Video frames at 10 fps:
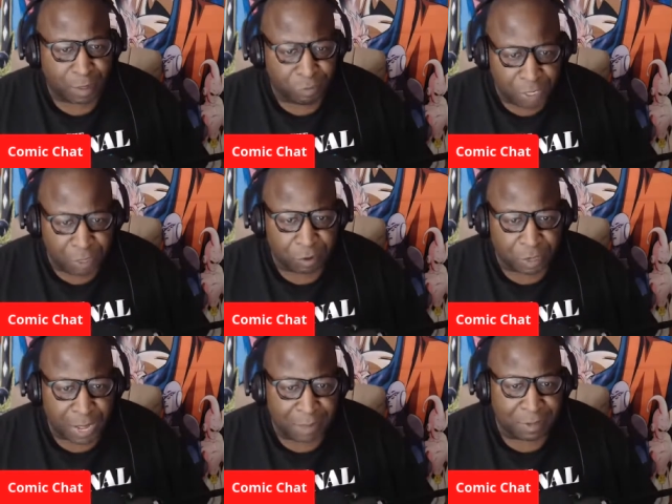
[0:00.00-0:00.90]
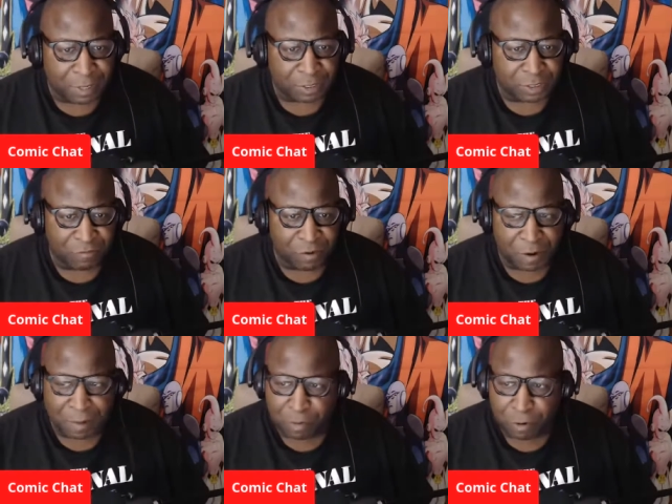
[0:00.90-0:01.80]
think your comments is very
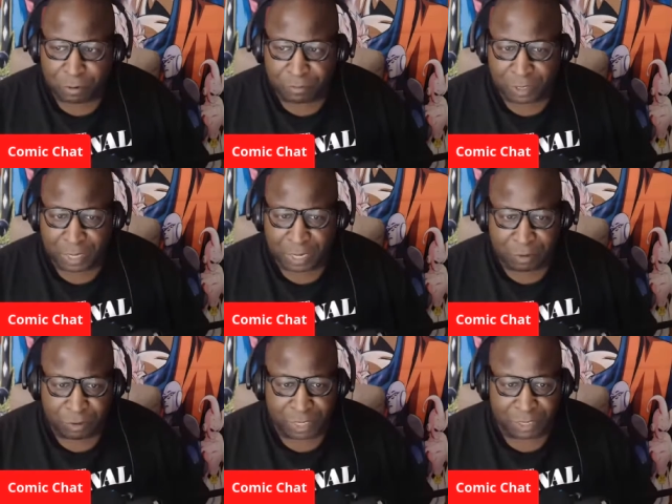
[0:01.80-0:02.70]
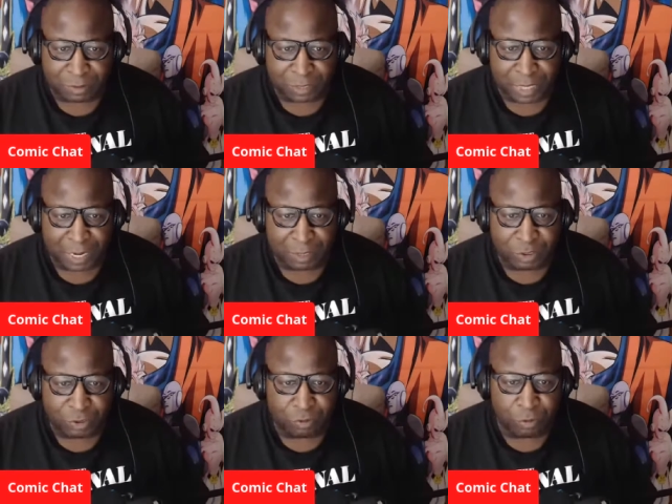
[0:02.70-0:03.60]
important, and I use that sometimes
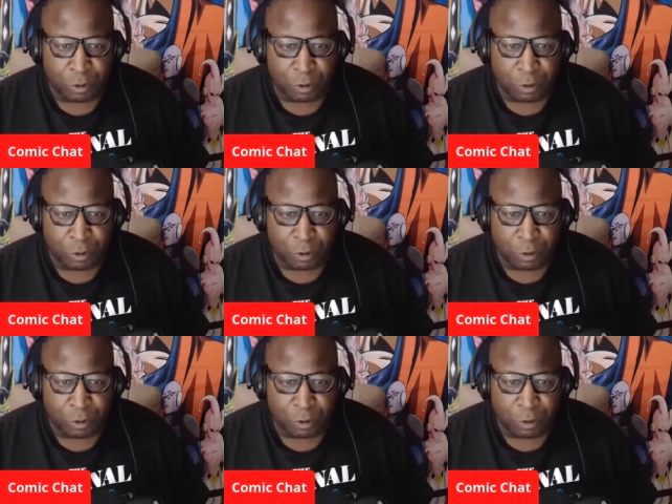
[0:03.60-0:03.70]
to